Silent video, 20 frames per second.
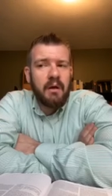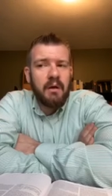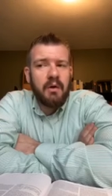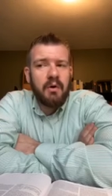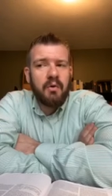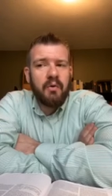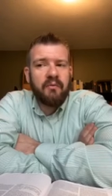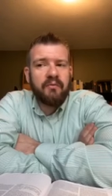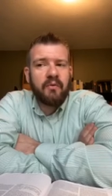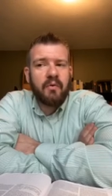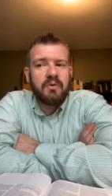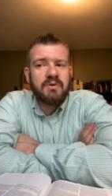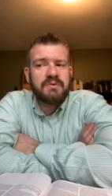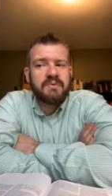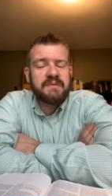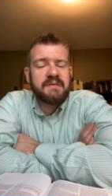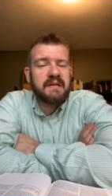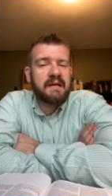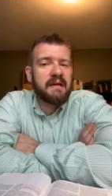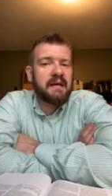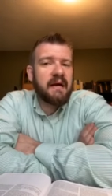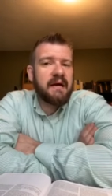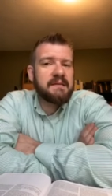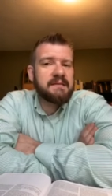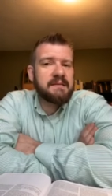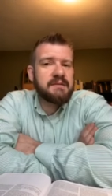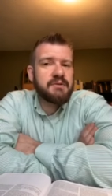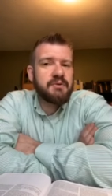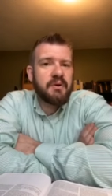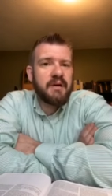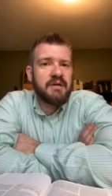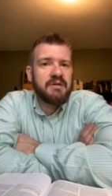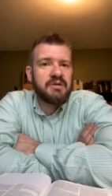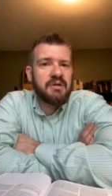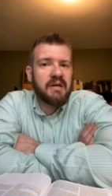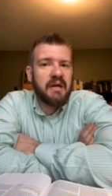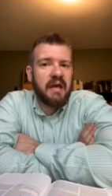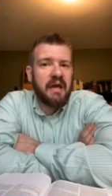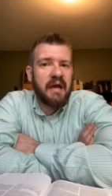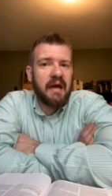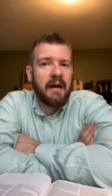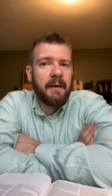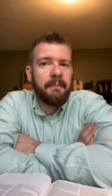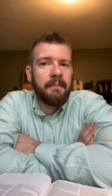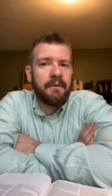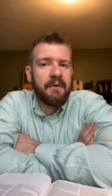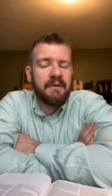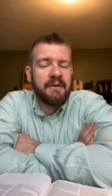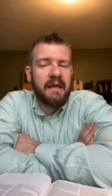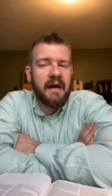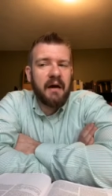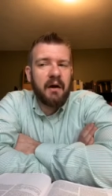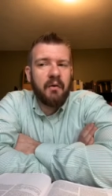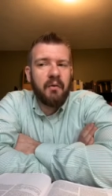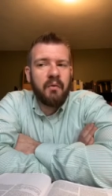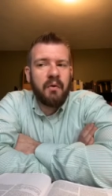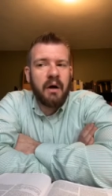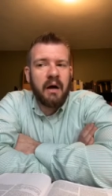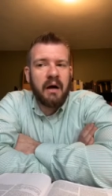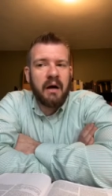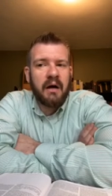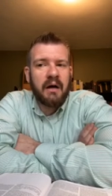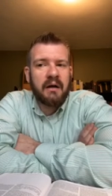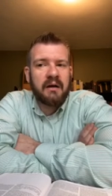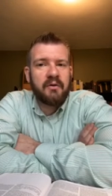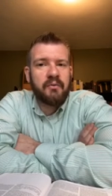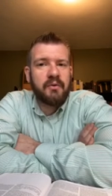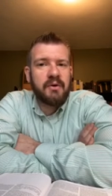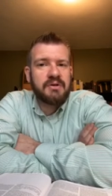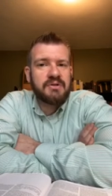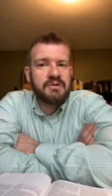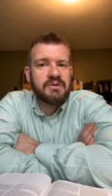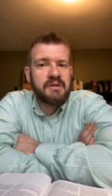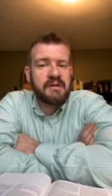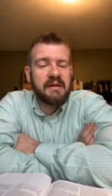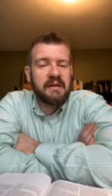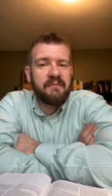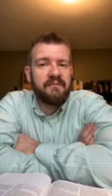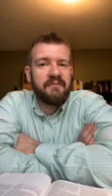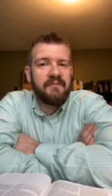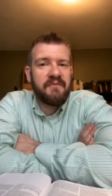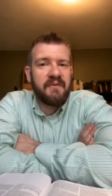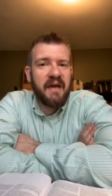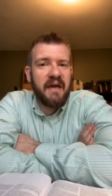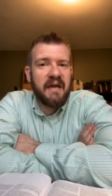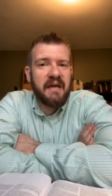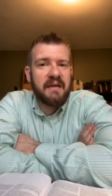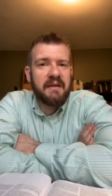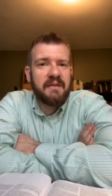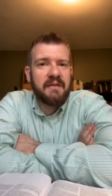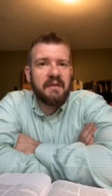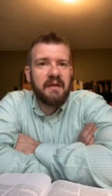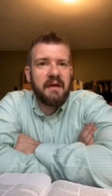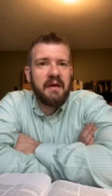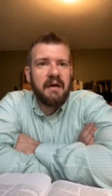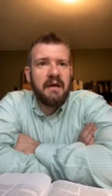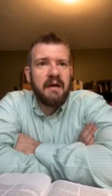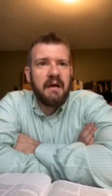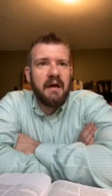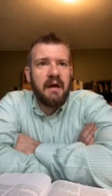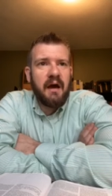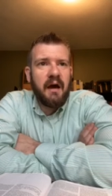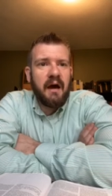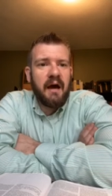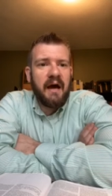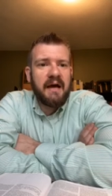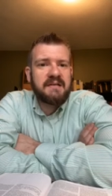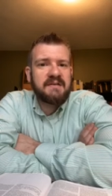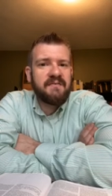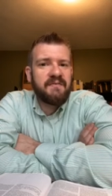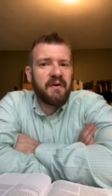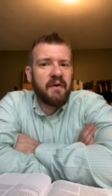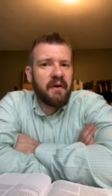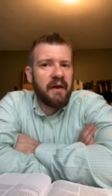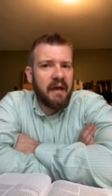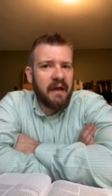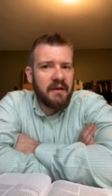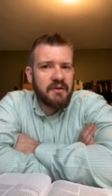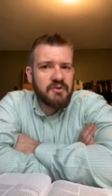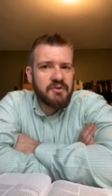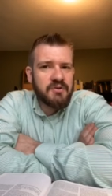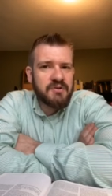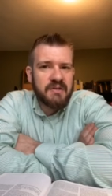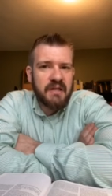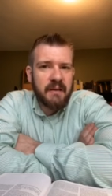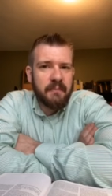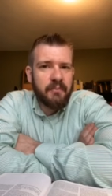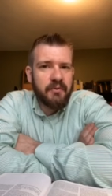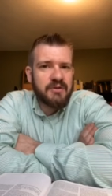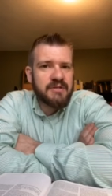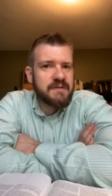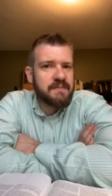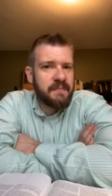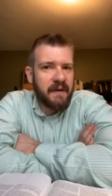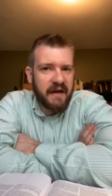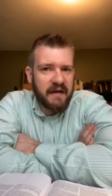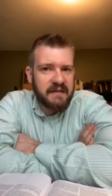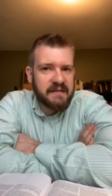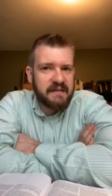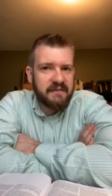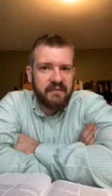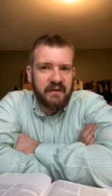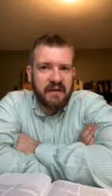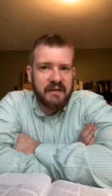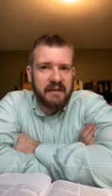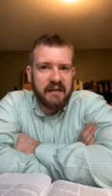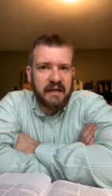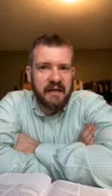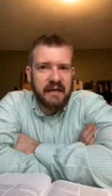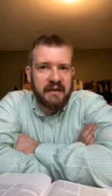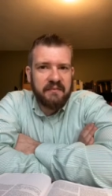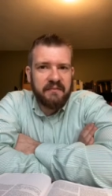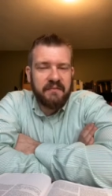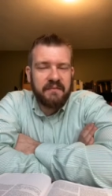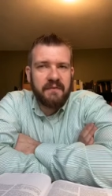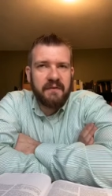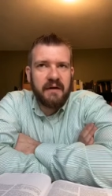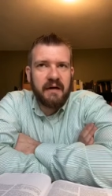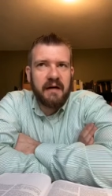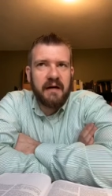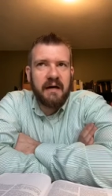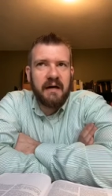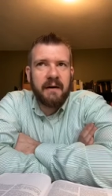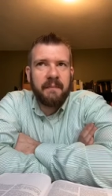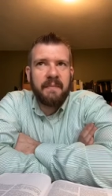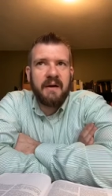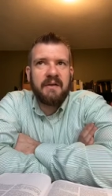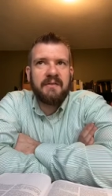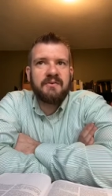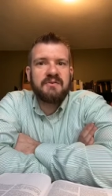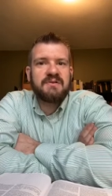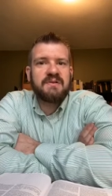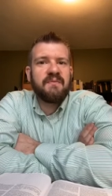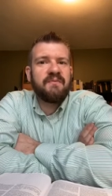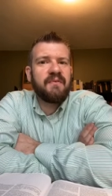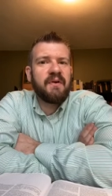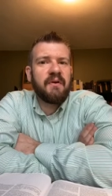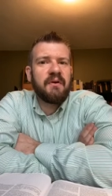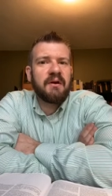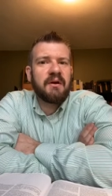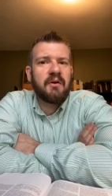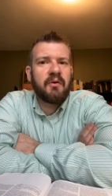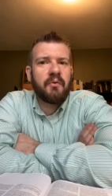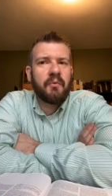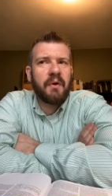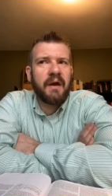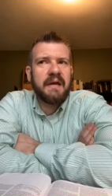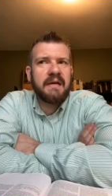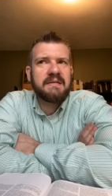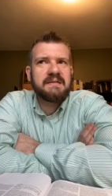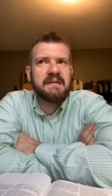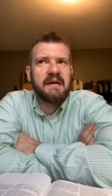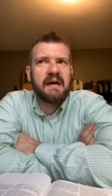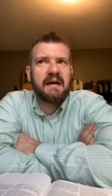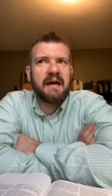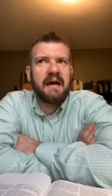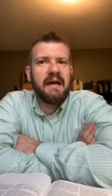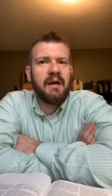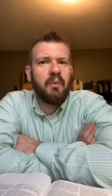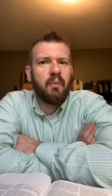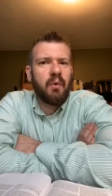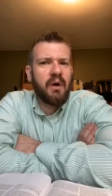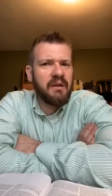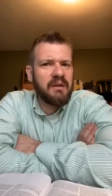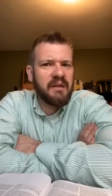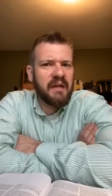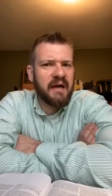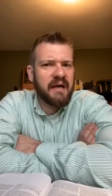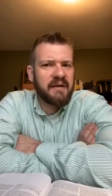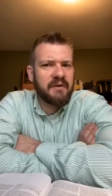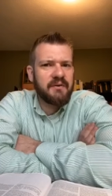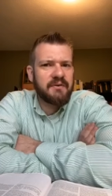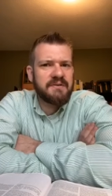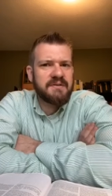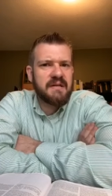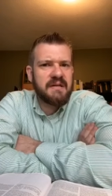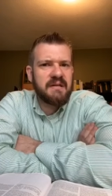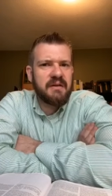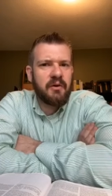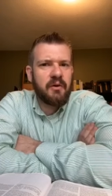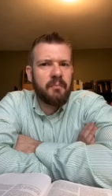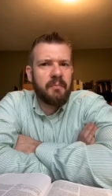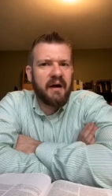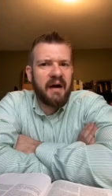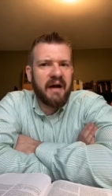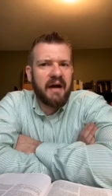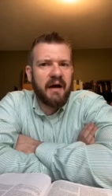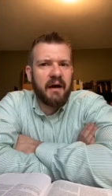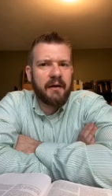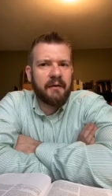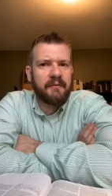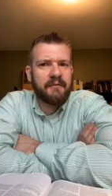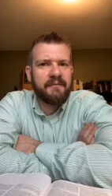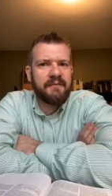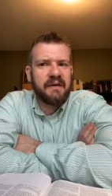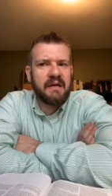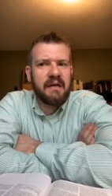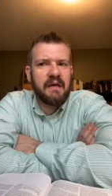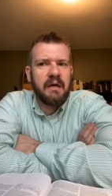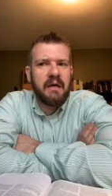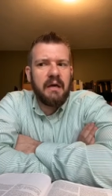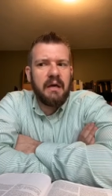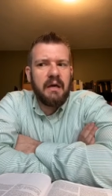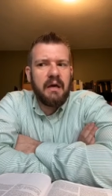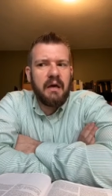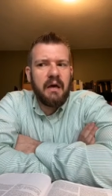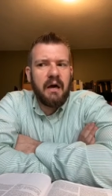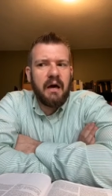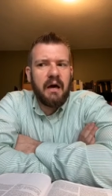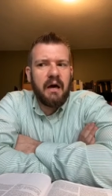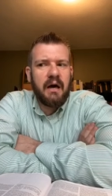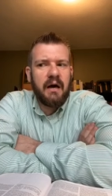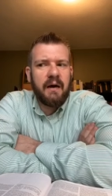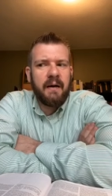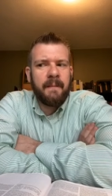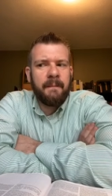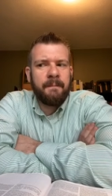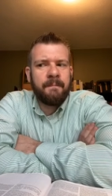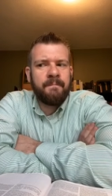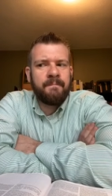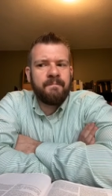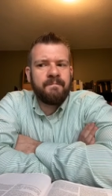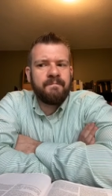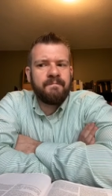who of course was in a concentration camp, now uh, a Christian and in faith, has a very interesting perspective on life, um, and there's some very great uh, kind of one-liners in her biography. Um,